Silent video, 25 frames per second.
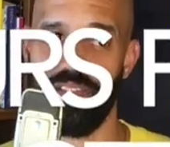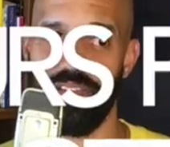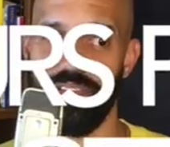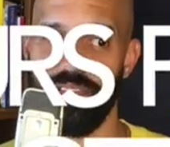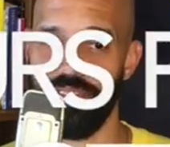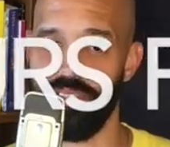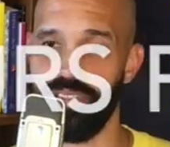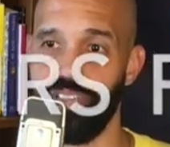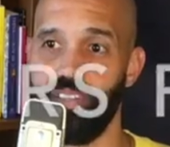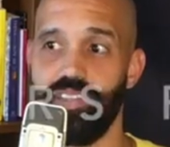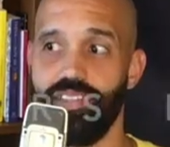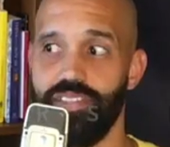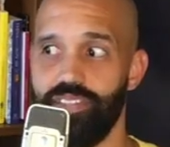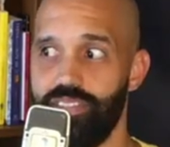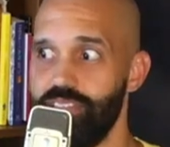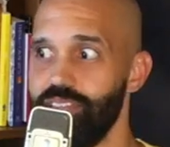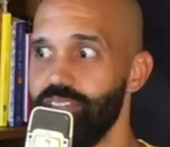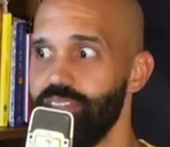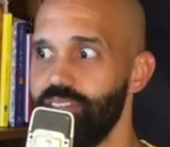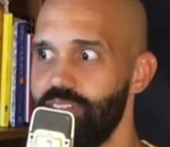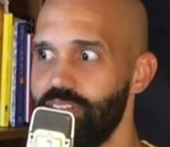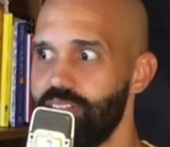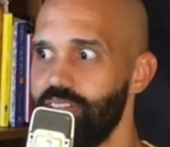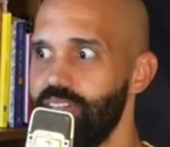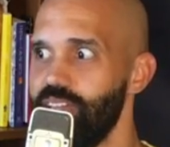or until they
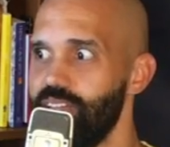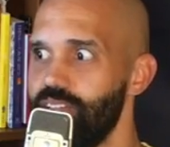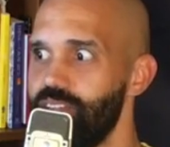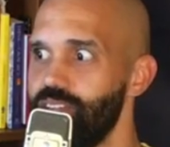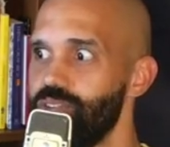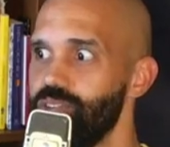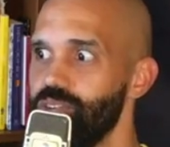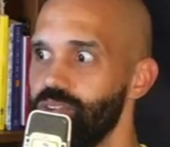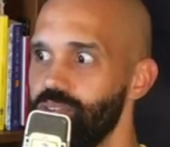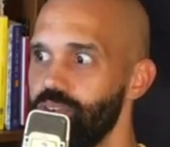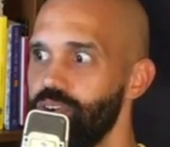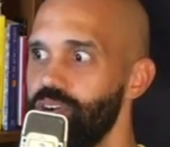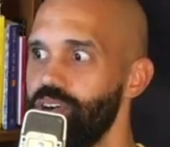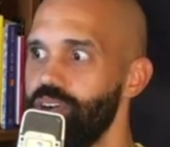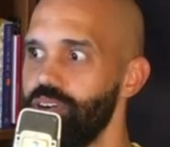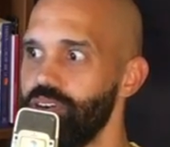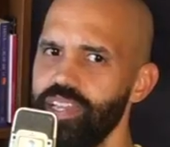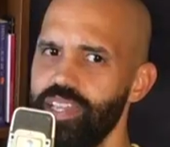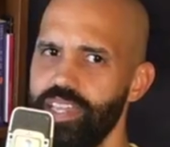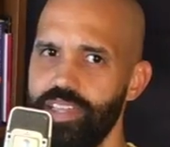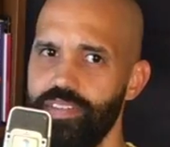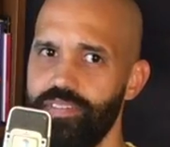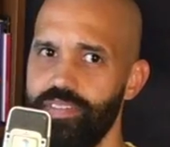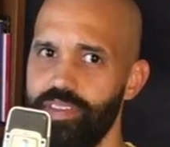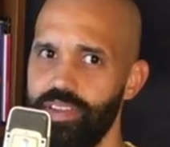can't do it wrong,
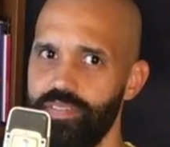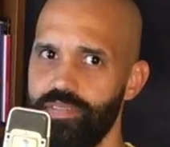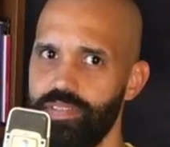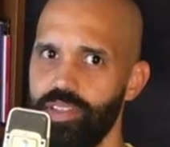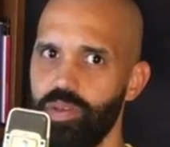even if they